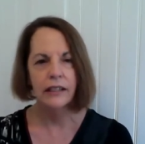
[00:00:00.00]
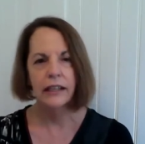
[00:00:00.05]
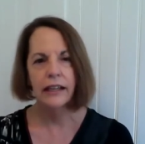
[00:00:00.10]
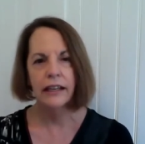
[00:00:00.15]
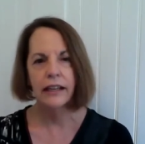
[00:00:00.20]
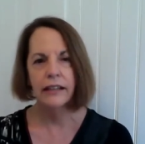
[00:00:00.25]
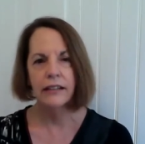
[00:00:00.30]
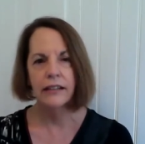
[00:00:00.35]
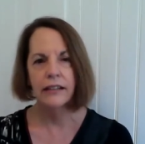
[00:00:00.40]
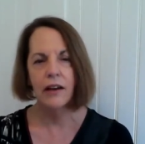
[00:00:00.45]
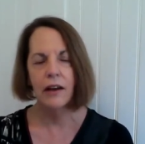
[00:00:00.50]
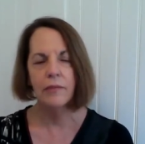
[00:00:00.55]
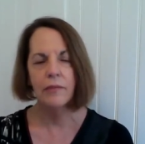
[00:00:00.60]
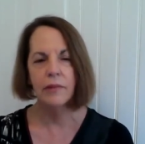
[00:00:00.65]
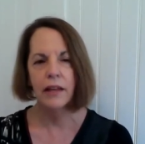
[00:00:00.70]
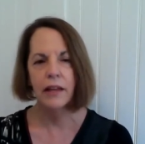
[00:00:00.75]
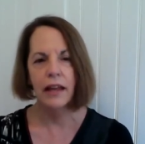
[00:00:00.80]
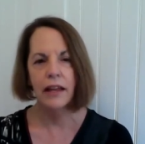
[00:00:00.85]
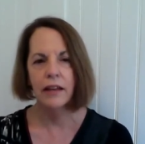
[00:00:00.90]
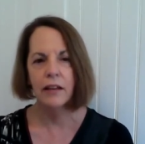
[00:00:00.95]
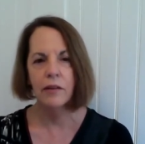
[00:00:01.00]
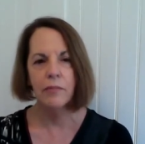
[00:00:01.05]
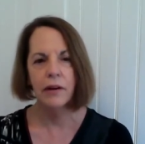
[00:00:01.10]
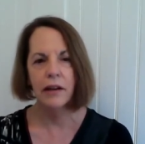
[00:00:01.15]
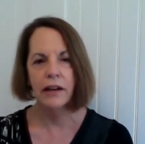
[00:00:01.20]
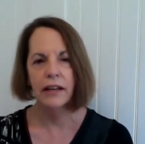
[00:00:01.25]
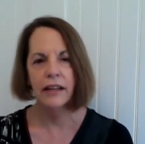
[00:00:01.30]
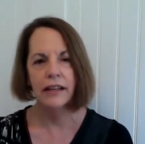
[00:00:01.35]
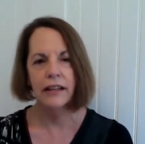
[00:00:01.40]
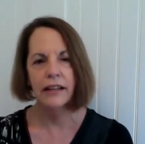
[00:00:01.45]
Anytime that
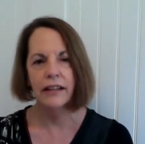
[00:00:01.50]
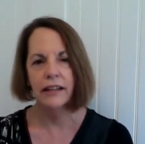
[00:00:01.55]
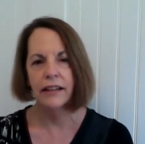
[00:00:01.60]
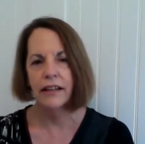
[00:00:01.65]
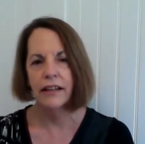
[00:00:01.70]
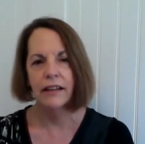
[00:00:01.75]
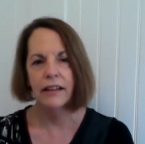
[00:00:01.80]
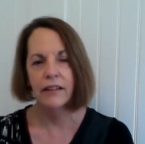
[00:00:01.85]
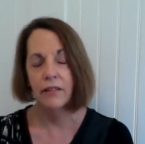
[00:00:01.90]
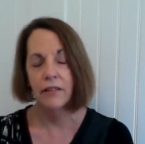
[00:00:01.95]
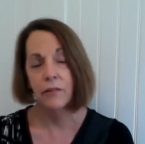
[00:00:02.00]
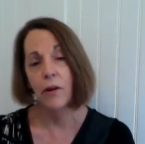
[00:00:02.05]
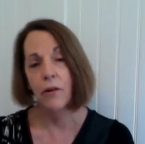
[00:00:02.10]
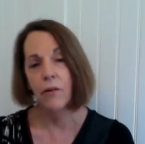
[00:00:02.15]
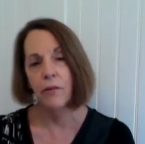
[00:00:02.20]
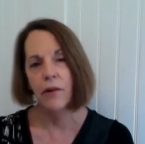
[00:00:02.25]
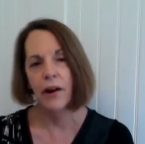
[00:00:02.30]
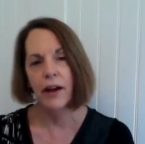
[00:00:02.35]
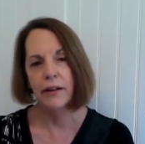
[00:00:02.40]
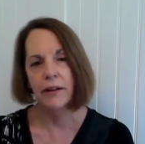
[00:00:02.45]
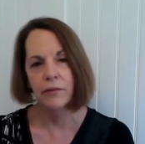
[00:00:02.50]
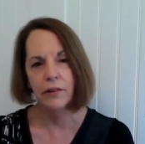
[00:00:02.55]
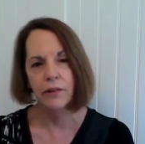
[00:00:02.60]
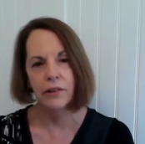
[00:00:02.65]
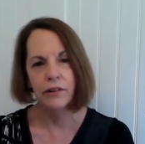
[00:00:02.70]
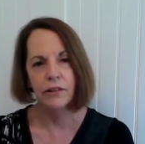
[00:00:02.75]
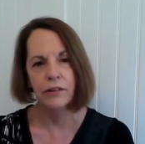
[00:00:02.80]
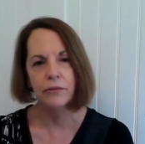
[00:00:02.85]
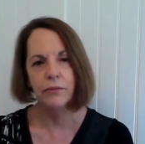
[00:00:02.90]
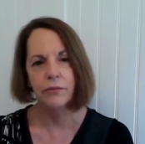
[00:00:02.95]
anybody in the whole wide
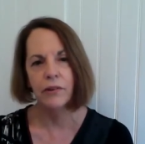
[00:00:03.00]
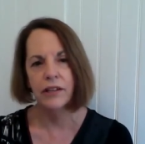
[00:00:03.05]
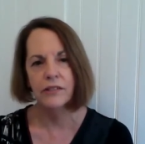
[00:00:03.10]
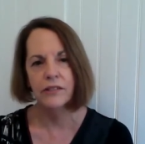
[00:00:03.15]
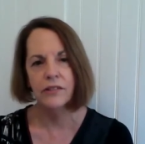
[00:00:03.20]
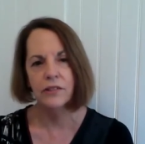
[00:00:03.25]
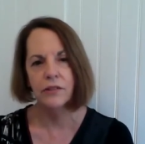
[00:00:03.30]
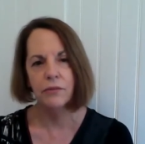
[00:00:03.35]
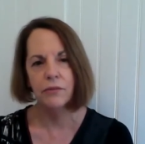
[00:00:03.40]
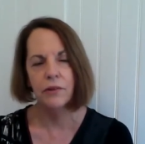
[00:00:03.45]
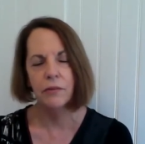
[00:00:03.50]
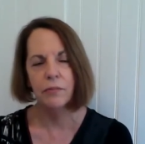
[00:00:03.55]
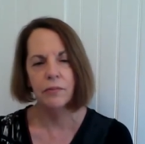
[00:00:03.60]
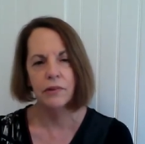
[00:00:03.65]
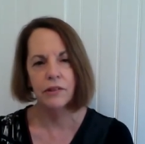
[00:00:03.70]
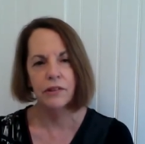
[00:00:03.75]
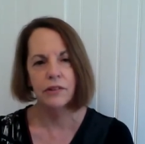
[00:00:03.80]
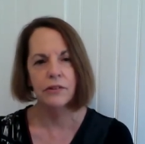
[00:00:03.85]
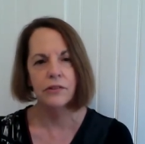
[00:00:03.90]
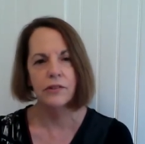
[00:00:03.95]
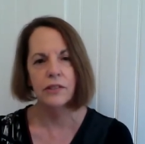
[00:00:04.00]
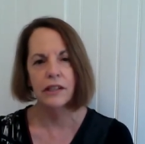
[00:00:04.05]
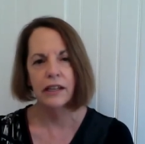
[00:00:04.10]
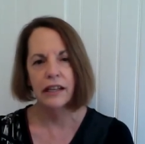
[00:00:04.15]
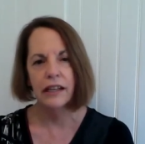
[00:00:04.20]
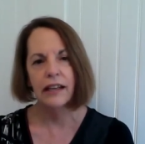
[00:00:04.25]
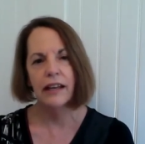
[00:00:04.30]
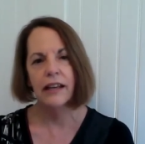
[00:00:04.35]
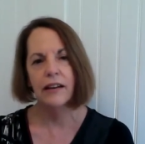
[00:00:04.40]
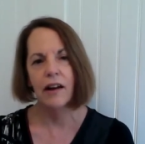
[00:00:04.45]
world wants to reproduce
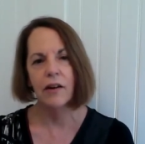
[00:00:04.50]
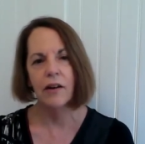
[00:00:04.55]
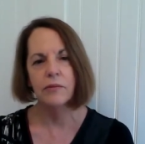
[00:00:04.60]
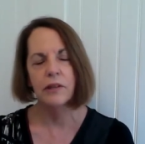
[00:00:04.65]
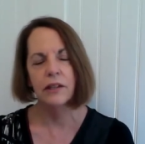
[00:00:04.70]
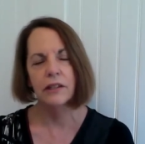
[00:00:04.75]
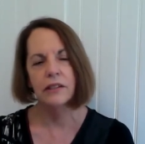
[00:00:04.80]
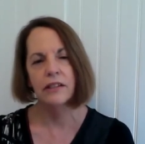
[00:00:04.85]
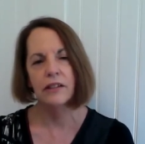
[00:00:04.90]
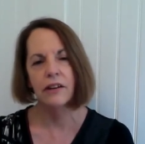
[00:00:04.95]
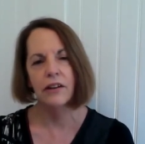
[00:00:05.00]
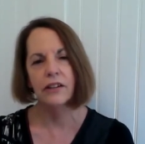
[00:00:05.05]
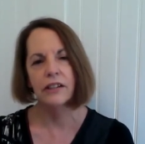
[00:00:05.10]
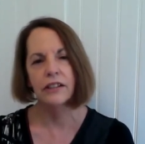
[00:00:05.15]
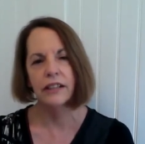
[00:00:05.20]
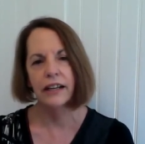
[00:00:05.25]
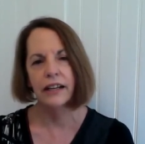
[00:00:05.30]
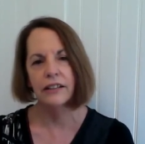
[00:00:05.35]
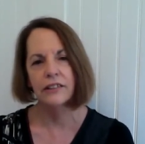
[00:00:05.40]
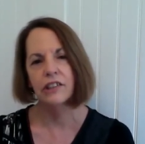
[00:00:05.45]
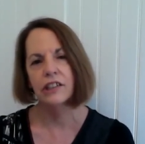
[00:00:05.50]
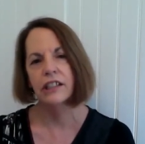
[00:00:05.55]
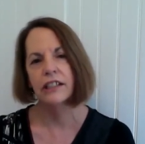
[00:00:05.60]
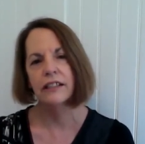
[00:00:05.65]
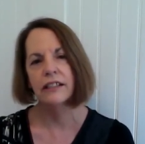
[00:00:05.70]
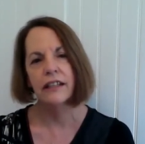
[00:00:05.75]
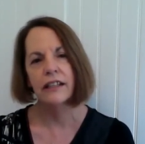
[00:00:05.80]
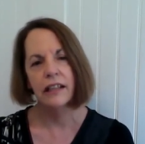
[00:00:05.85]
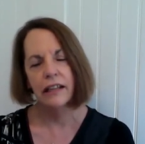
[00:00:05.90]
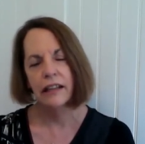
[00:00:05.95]
an object in our
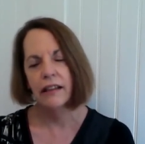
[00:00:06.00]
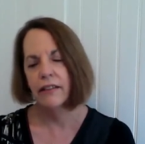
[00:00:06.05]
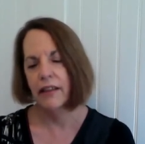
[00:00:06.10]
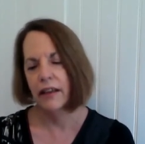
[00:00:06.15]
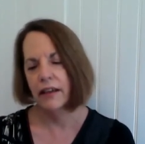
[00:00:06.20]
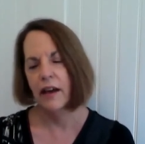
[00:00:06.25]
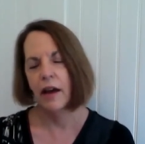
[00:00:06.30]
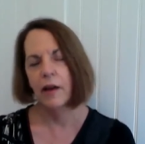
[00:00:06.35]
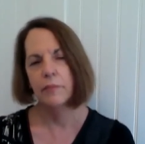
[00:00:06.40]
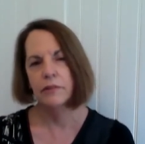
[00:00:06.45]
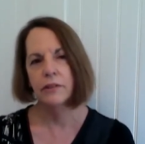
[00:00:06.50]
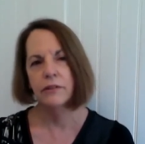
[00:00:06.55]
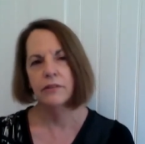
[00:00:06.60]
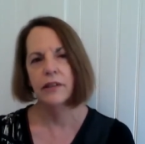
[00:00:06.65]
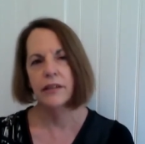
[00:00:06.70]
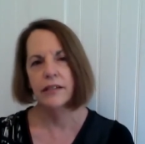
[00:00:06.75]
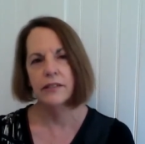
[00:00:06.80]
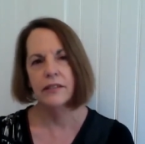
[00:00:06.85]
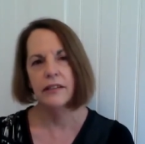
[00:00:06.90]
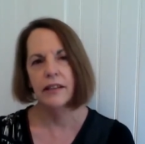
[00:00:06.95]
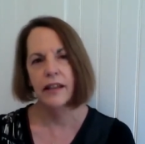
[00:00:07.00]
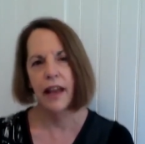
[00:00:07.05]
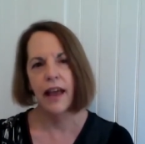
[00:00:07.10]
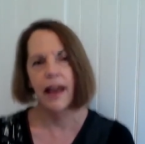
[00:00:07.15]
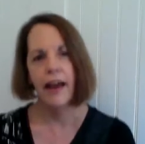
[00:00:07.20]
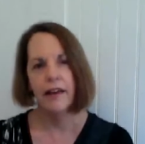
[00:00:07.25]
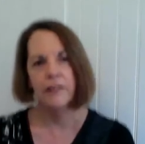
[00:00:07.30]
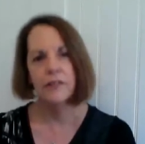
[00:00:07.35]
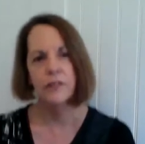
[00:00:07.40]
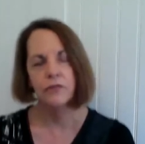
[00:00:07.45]
collection, they come to us and they
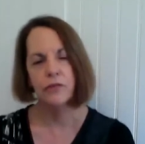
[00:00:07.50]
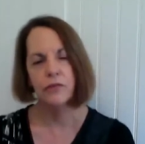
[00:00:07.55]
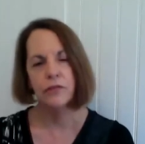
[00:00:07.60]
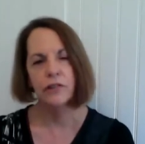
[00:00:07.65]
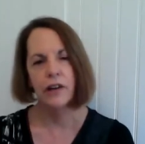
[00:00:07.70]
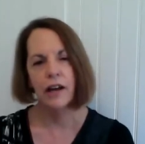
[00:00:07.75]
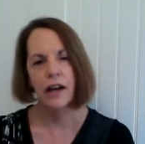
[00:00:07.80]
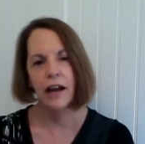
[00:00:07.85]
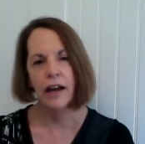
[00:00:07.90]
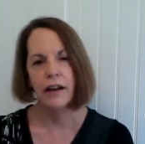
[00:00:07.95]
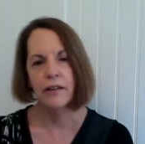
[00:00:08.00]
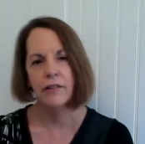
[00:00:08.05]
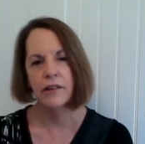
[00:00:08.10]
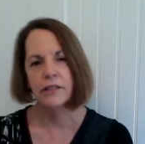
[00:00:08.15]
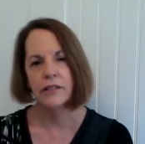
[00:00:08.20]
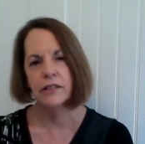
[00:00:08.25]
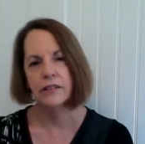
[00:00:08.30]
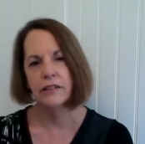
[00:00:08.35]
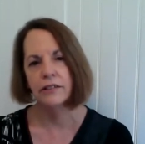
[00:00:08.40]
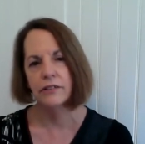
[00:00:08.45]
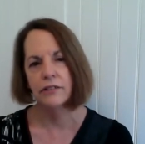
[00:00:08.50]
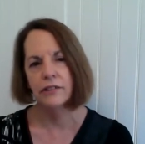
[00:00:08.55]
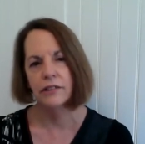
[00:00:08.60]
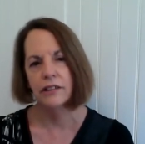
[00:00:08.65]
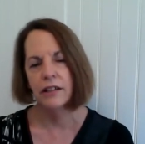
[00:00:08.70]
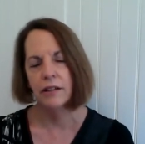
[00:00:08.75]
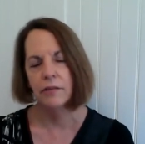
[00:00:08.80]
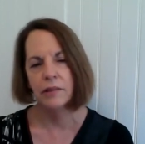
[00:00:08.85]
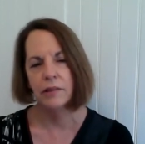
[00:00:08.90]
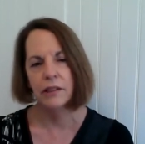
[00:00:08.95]
ask for a high resolution
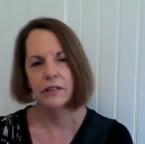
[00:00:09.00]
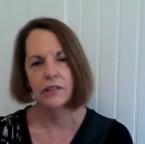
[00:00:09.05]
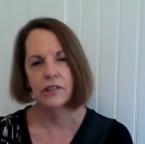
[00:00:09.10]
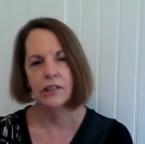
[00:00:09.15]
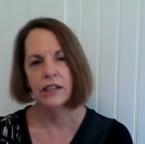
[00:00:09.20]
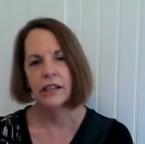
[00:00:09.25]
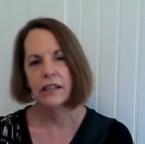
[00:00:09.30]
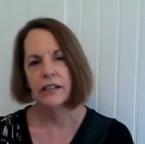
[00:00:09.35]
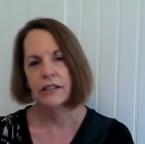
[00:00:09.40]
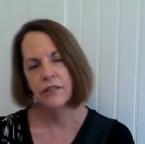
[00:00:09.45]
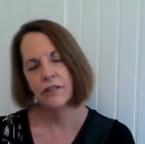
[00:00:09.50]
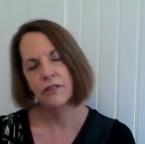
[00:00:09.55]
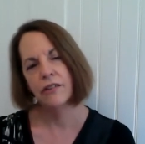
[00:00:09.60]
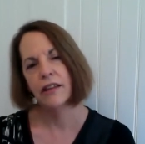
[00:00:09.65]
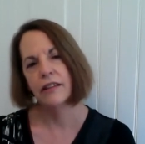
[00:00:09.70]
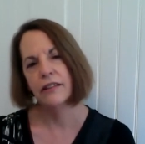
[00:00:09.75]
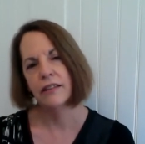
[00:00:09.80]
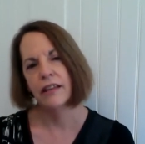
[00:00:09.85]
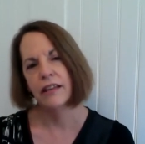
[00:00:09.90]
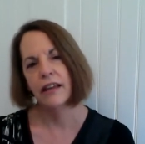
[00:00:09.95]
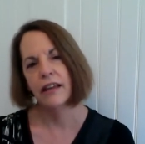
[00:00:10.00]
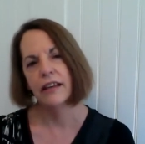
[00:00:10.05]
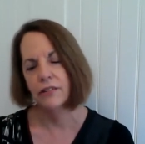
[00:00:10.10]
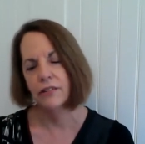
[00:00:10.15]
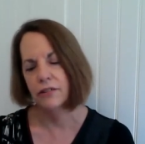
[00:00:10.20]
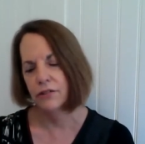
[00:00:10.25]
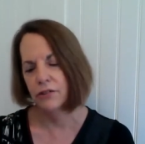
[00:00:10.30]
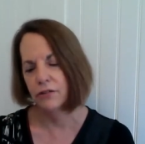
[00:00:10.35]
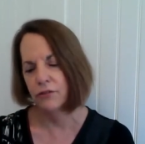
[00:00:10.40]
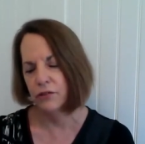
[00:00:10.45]
image so that they
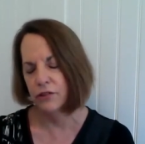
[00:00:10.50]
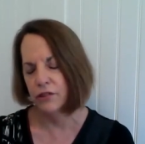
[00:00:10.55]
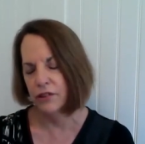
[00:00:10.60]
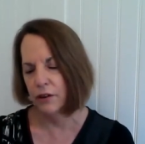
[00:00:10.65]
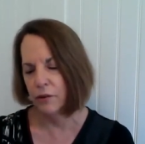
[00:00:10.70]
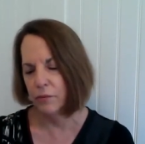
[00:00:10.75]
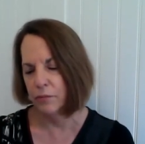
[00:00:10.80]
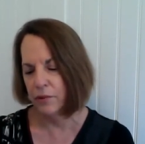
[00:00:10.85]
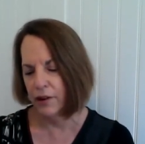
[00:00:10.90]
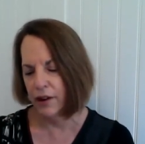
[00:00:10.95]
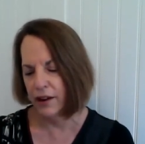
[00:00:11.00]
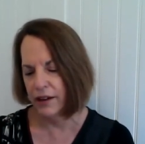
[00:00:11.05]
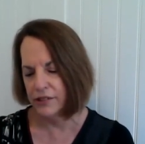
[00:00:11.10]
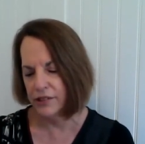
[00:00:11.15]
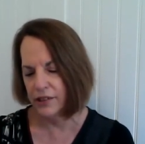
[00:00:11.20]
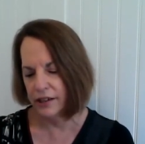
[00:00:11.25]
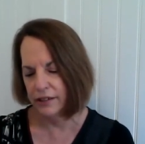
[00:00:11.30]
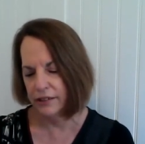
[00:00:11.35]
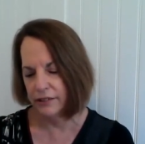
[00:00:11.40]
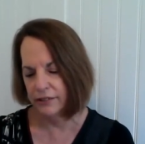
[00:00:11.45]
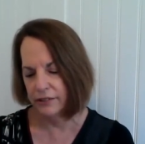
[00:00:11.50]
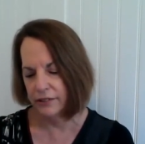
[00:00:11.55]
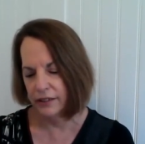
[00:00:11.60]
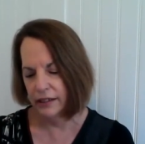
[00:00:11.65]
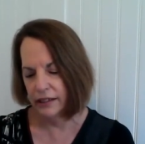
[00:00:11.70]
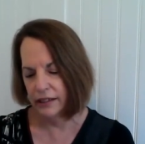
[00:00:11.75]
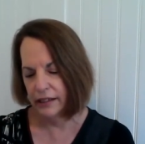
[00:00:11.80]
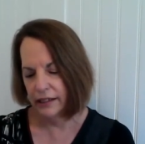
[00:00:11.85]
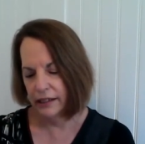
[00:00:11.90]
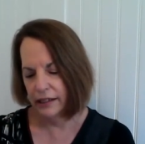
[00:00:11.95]
can use it for their projects.